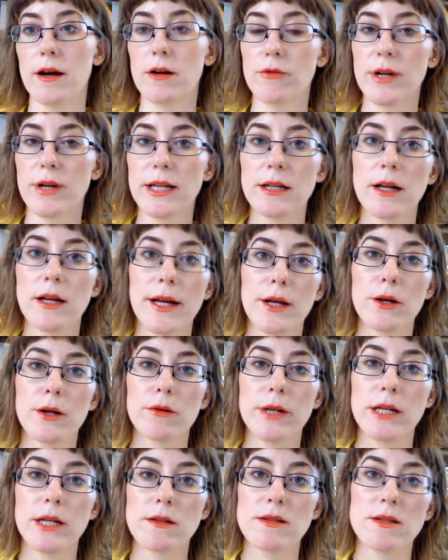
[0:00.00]
I really like
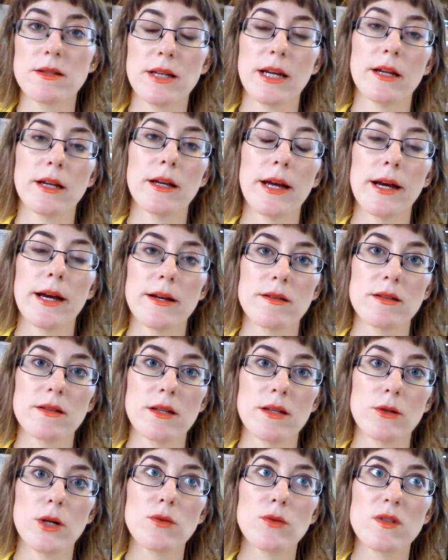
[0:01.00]
Korean skincare,
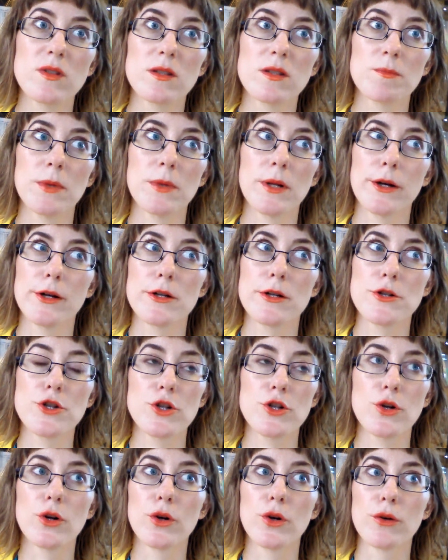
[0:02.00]
so I'll
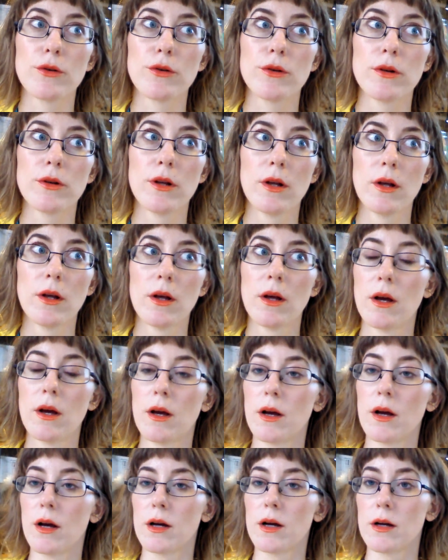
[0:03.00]
splurge on
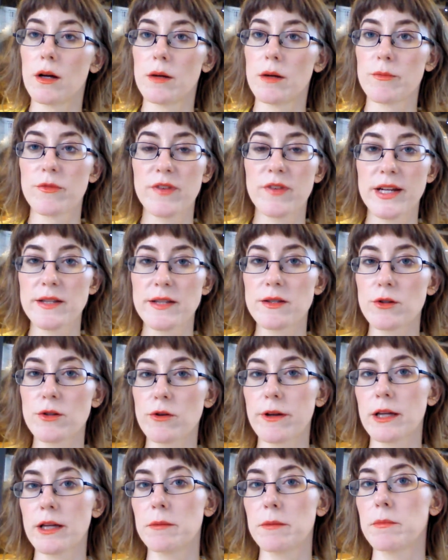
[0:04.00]
face
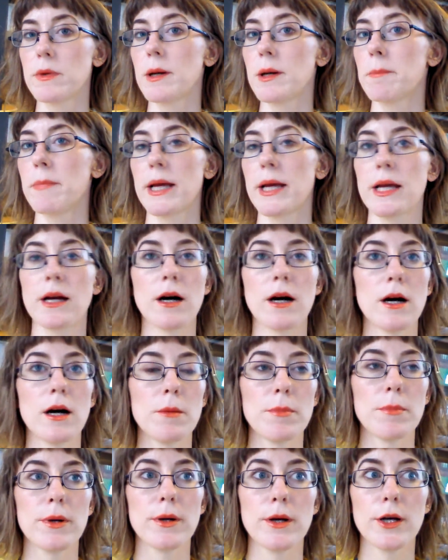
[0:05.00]
cream,
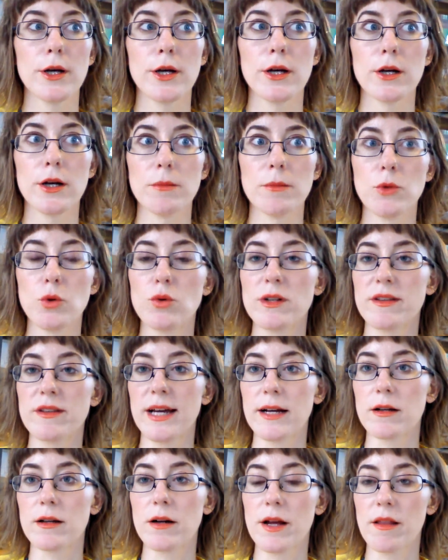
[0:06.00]
makeup, all of
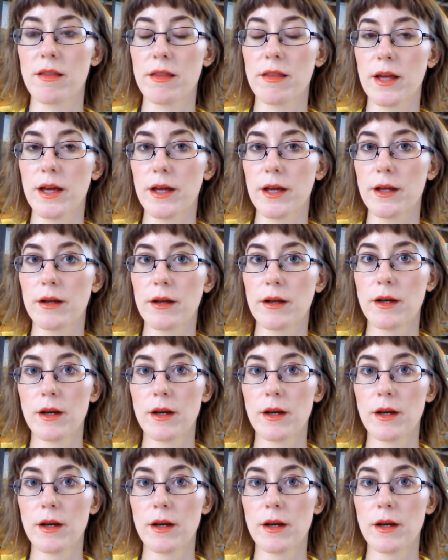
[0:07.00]
that kind of thing.